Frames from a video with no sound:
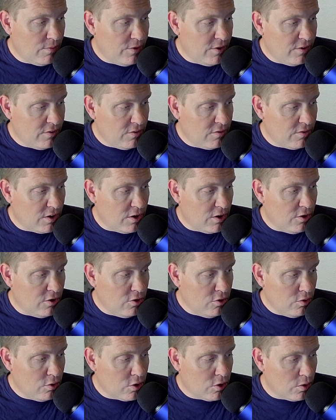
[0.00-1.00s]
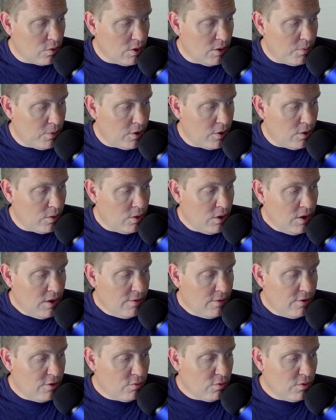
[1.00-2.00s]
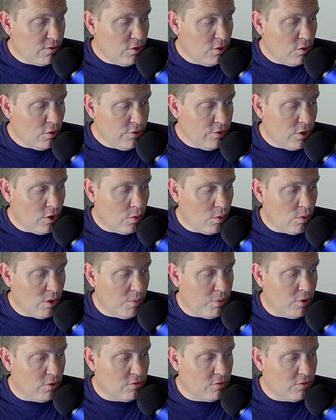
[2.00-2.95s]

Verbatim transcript: This is our new code repo. This was the old code repo.